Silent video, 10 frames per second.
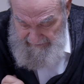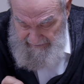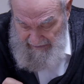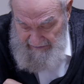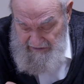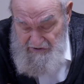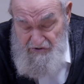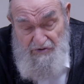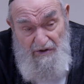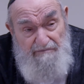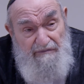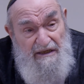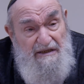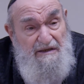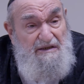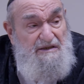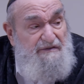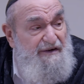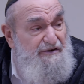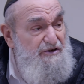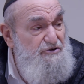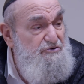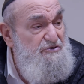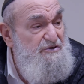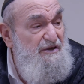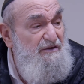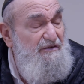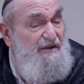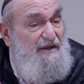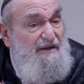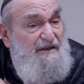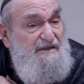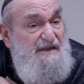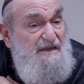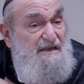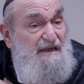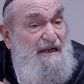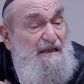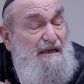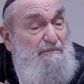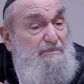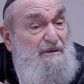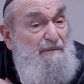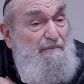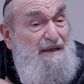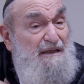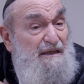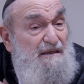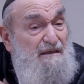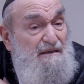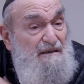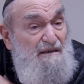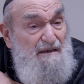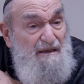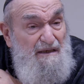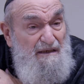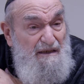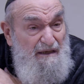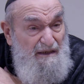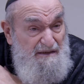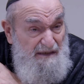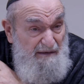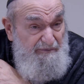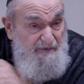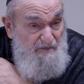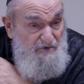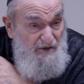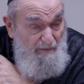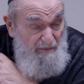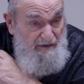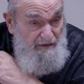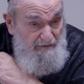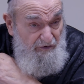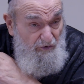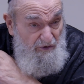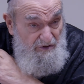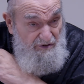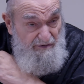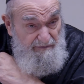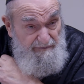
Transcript: Now this melech is a very interesting thing. It says you're not allowed to put a melech except from someone of yours.